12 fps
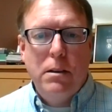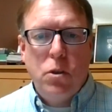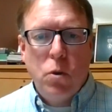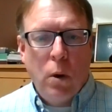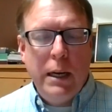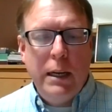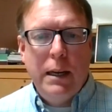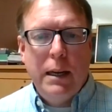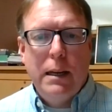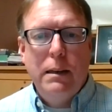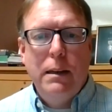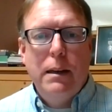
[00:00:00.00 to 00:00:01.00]
join
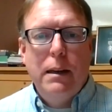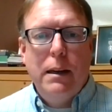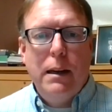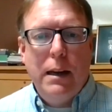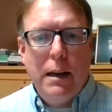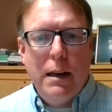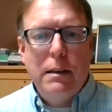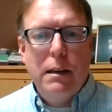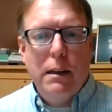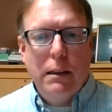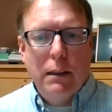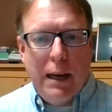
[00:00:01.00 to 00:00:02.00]
in, and
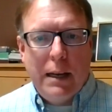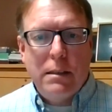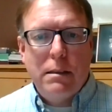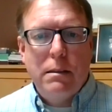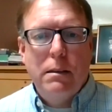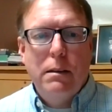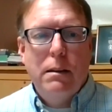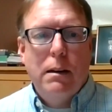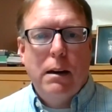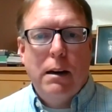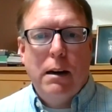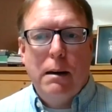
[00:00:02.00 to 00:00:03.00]
let's
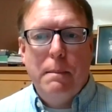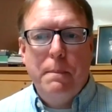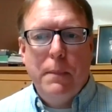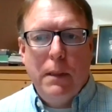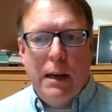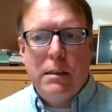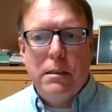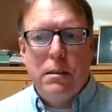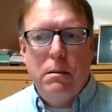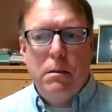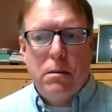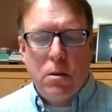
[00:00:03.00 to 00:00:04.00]

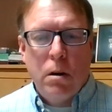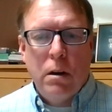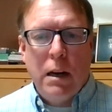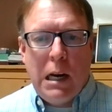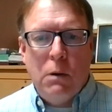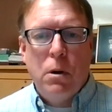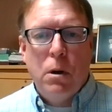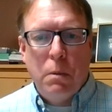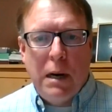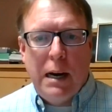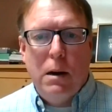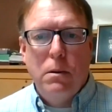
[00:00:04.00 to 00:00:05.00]
turn Iowa
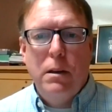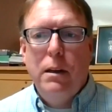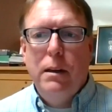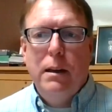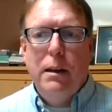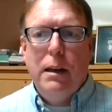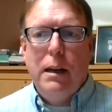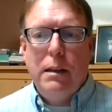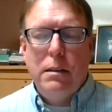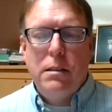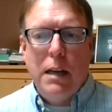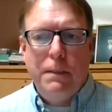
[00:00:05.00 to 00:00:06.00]
around
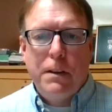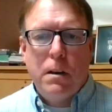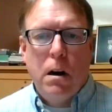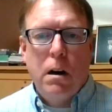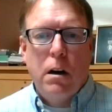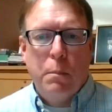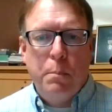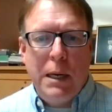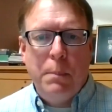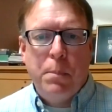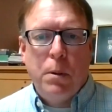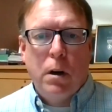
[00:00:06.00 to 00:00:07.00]
and safeguard our
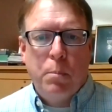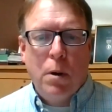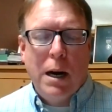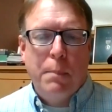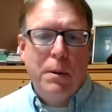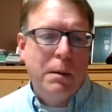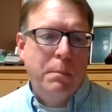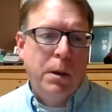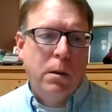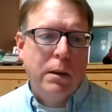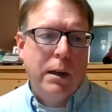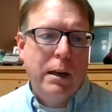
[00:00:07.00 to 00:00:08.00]
people, our property, and
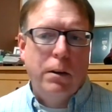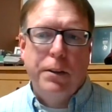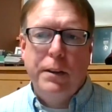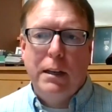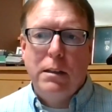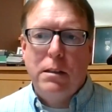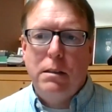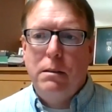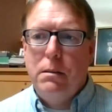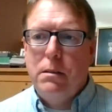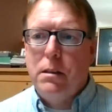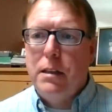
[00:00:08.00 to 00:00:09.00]
build a healthy and
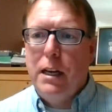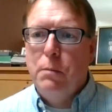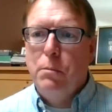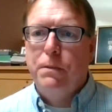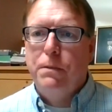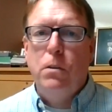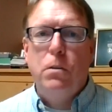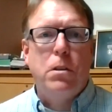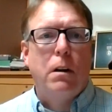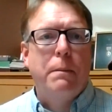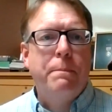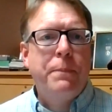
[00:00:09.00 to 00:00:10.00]
sustainable
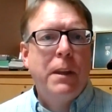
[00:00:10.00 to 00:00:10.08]
future.